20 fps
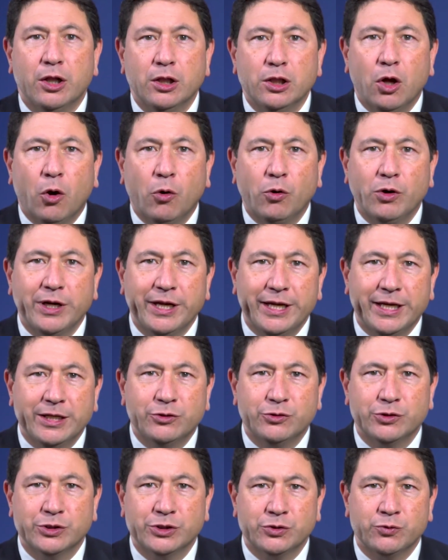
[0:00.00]
lower
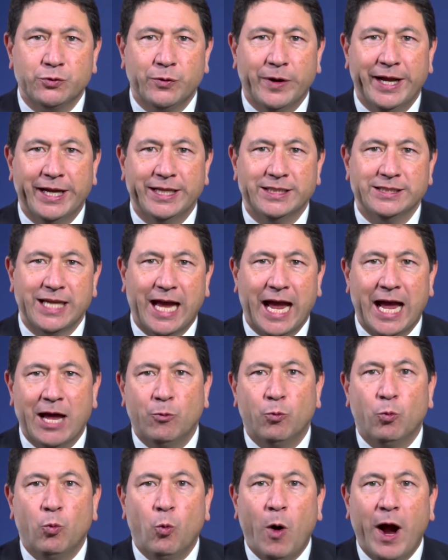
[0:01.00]
interest rates
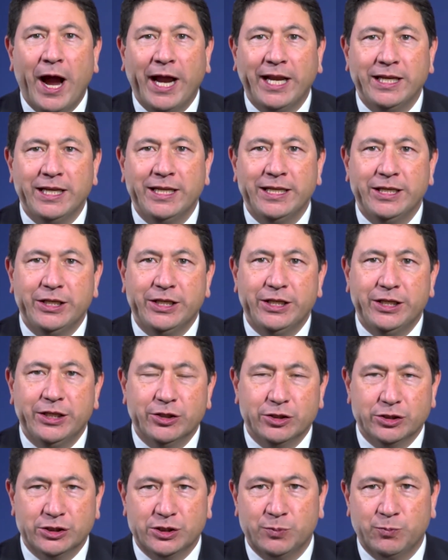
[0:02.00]
and widening
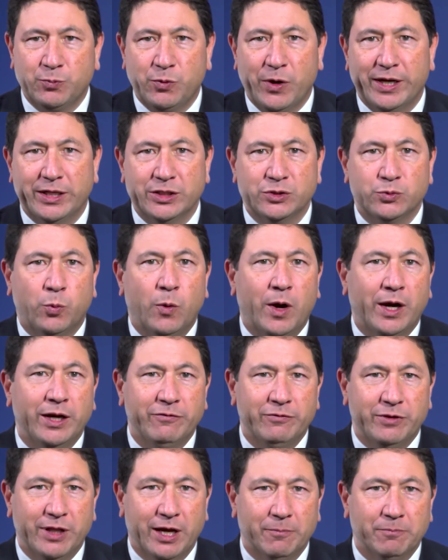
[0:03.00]
yield spread is one
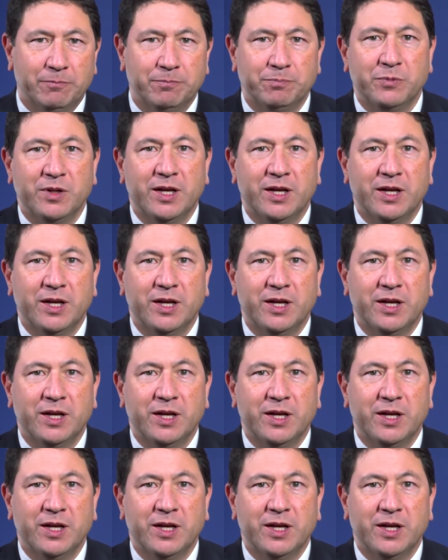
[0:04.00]
of them.